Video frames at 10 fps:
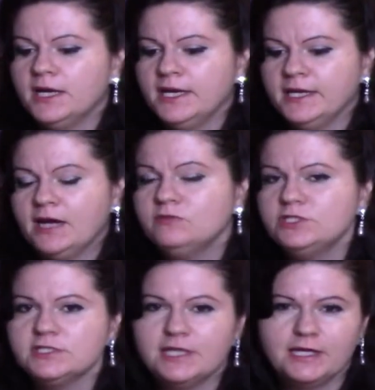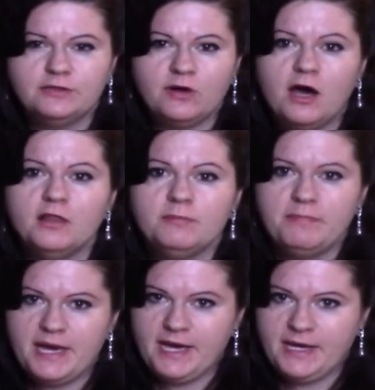And I would just like to
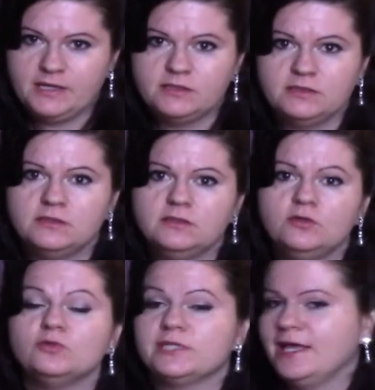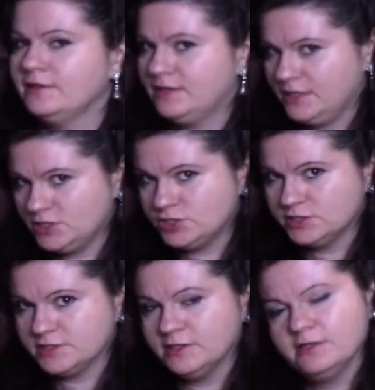unpack those
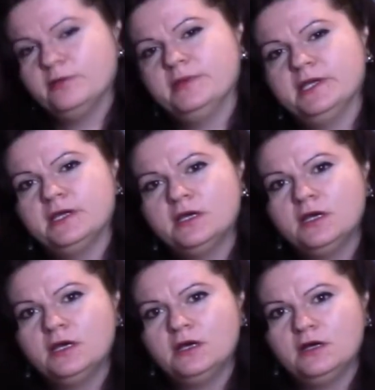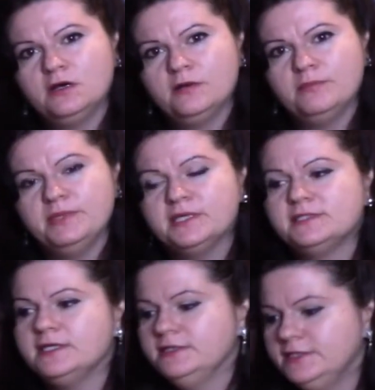allegations a little bit because
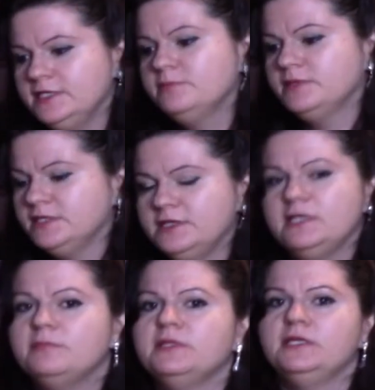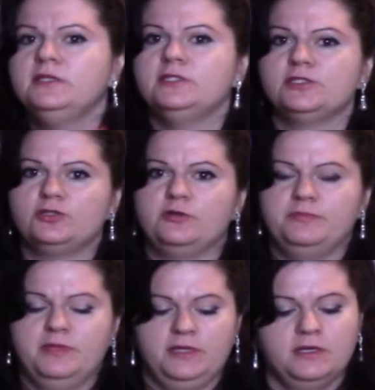they deeply disturbed
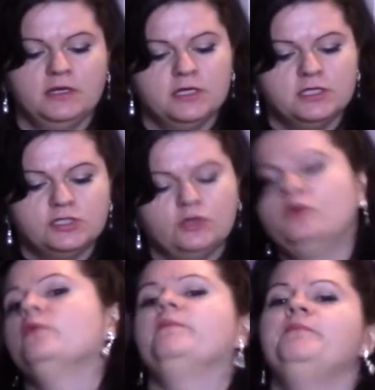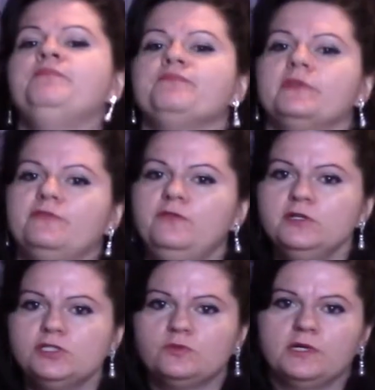me. So the
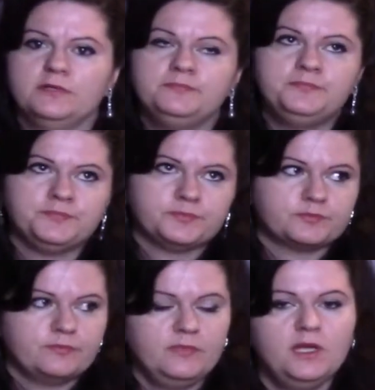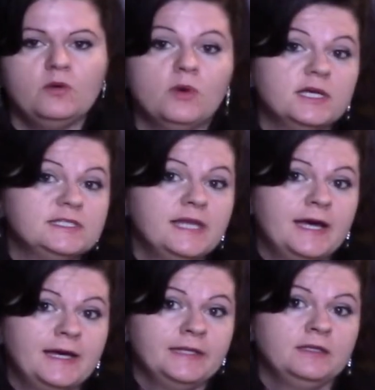first one was
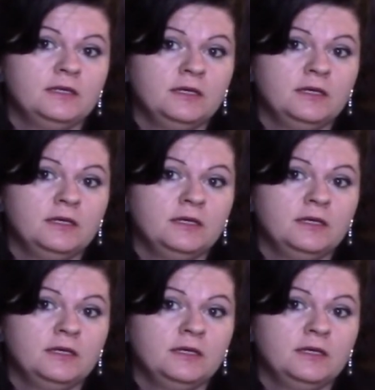that